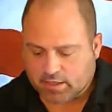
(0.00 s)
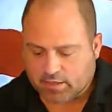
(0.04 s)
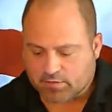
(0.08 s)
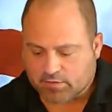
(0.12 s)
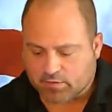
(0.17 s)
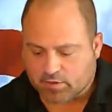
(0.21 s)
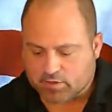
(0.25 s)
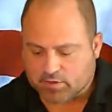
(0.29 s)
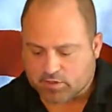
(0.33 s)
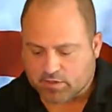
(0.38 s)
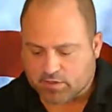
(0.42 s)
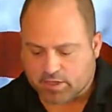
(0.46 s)
I've
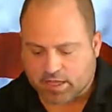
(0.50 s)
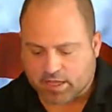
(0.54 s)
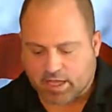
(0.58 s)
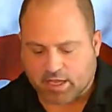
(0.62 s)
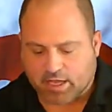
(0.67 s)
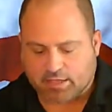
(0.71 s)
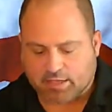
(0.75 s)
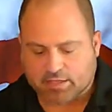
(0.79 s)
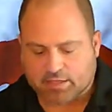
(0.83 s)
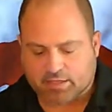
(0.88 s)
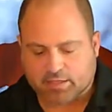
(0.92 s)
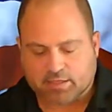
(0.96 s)
also
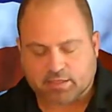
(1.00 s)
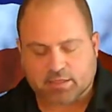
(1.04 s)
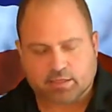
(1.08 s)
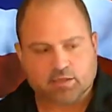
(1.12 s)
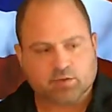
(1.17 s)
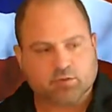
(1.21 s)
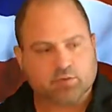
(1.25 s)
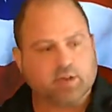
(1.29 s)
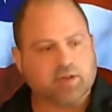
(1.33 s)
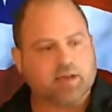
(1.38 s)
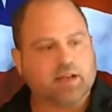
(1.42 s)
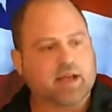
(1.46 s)
got
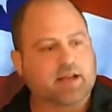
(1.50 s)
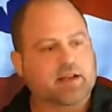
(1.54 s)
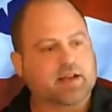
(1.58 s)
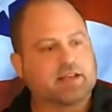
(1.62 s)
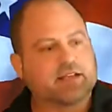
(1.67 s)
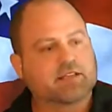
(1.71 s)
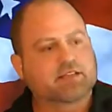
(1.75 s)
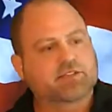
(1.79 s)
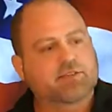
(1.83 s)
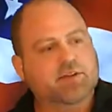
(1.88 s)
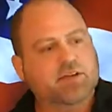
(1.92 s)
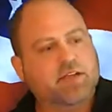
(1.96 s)
Written Out of
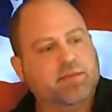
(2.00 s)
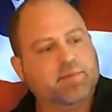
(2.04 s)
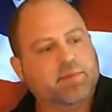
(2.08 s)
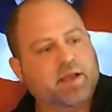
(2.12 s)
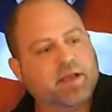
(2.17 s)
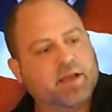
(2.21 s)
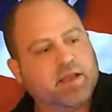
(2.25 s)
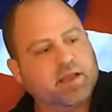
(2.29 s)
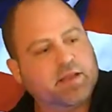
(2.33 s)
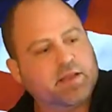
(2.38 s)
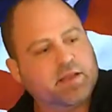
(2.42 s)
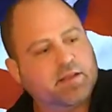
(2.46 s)
History
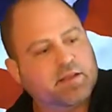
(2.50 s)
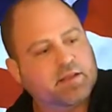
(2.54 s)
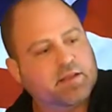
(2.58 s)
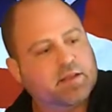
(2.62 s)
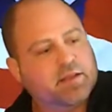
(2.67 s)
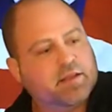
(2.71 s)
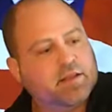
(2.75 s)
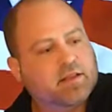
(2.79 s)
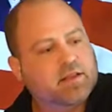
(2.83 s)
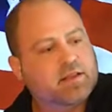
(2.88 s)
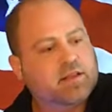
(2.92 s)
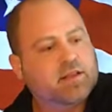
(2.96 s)
by
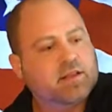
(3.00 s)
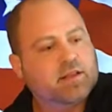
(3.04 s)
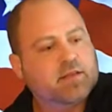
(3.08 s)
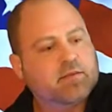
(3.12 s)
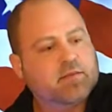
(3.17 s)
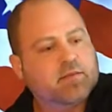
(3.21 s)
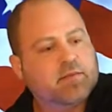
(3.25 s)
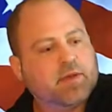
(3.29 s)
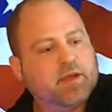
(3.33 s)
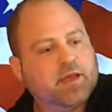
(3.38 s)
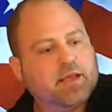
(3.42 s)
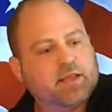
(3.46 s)

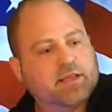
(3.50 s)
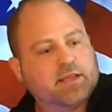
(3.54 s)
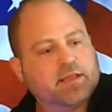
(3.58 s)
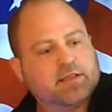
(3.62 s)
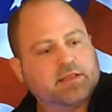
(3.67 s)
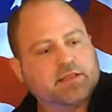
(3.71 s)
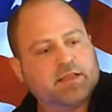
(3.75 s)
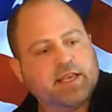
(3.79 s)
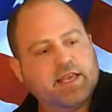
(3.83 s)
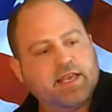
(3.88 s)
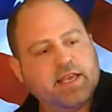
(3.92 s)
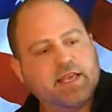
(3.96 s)
Mike
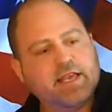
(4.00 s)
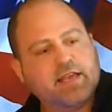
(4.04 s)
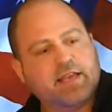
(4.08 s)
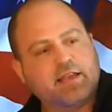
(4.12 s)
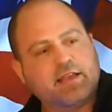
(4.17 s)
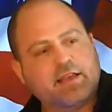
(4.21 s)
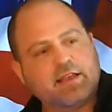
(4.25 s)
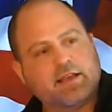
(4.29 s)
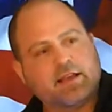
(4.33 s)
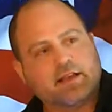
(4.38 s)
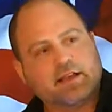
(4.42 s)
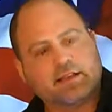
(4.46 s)

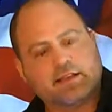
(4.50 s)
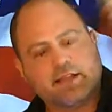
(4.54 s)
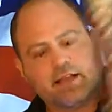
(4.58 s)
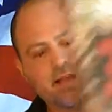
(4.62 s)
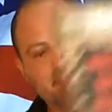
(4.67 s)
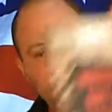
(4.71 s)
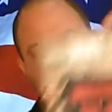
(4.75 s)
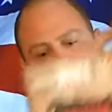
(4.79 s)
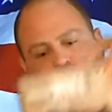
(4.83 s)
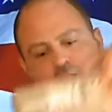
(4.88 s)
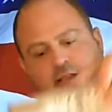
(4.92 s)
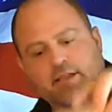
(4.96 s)
Lee. Got
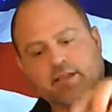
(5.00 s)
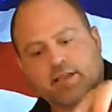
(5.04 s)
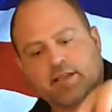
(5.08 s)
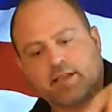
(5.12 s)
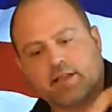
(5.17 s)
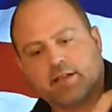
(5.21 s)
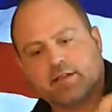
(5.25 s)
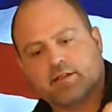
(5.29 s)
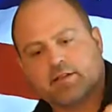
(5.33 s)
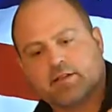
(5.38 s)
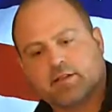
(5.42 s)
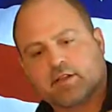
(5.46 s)
that one
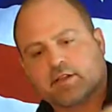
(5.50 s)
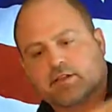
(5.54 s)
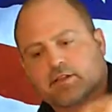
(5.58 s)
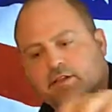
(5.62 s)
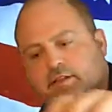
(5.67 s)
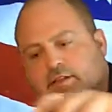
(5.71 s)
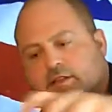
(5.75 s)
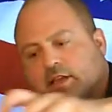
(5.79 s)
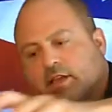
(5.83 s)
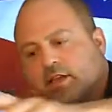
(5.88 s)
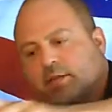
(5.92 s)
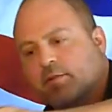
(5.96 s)
again. So I'll
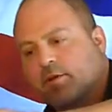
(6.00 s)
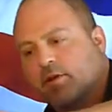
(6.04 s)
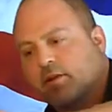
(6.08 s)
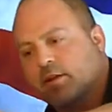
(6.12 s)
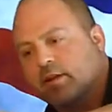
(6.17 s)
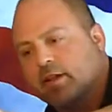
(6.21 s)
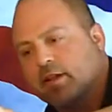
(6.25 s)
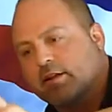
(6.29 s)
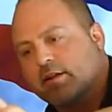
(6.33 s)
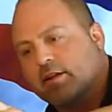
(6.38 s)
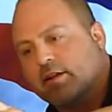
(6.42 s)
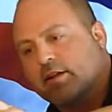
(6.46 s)
just lay them
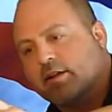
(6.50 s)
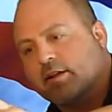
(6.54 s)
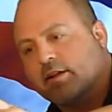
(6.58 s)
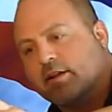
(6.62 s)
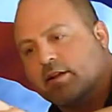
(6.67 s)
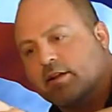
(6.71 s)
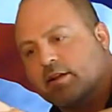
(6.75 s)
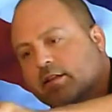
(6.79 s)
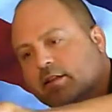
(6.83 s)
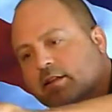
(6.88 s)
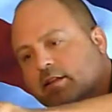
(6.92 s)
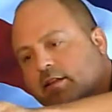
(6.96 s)
all out here.
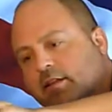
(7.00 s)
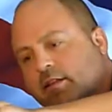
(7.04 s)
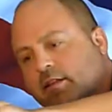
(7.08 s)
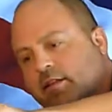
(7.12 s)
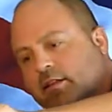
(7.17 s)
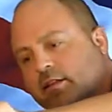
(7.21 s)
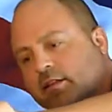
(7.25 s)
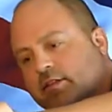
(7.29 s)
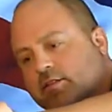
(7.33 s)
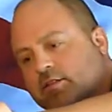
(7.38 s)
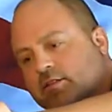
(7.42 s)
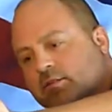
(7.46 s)

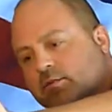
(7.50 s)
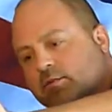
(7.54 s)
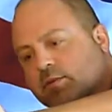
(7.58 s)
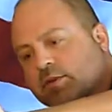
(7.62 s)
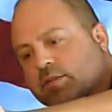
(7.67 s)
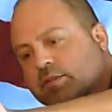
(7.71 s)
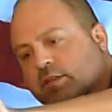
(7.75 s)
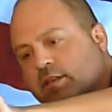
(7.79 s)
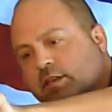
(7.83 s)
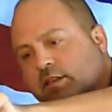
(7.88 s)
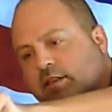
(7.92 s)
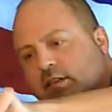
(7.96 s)
These are the
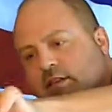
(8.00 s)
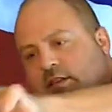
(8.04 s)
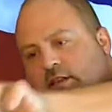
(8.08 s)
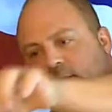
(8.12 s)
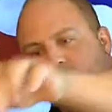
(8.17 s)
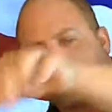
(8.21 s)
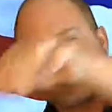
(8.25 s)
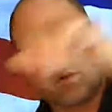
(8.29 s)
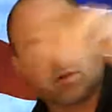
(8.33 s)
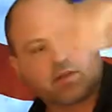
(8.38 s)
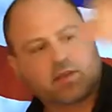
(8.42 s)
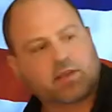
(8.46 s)
ones that the
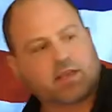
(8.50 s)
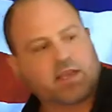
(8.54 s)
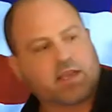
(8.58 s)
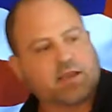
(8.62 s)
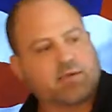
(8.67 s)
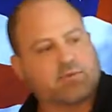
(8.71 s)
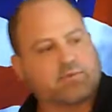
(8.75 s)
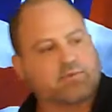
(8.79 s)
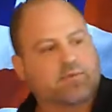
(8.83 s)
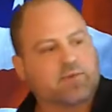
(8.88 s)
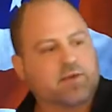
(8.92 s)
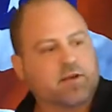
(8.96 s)
book
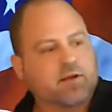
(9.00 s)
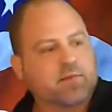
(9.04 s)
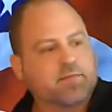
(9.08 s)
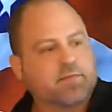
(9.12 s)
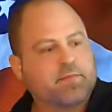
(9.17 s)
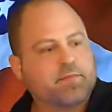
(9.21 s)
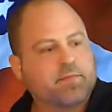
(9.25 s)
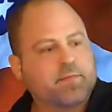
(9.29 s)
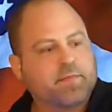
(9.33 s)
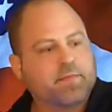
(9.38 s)
came from.